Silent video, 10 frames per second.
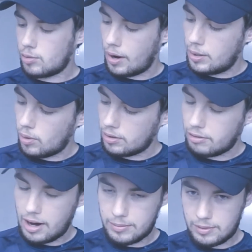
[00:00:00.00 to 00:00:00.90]
21
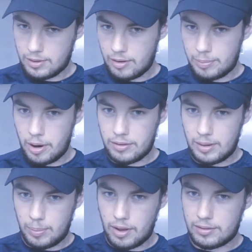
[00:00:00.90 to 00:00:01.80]
grams of
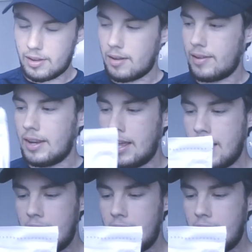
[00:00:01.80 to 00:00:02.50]
protein per serving.